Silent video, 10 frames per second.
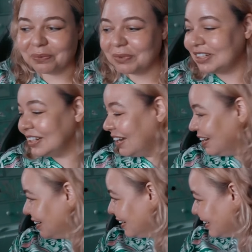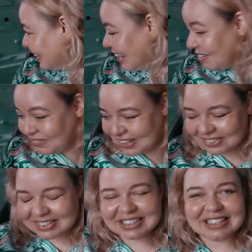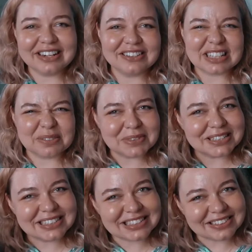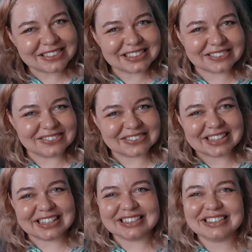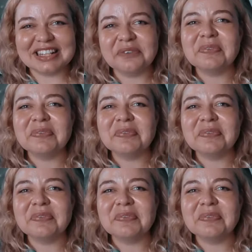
which I left downstairs. I'm so disorganized.